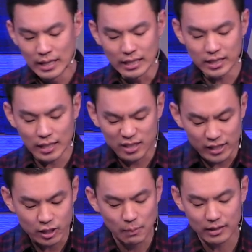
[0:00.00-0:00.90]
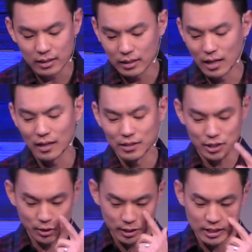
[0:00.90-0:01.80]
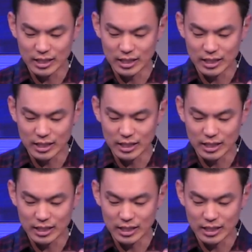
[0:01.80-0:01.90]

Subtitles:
he says this about the Assyrians.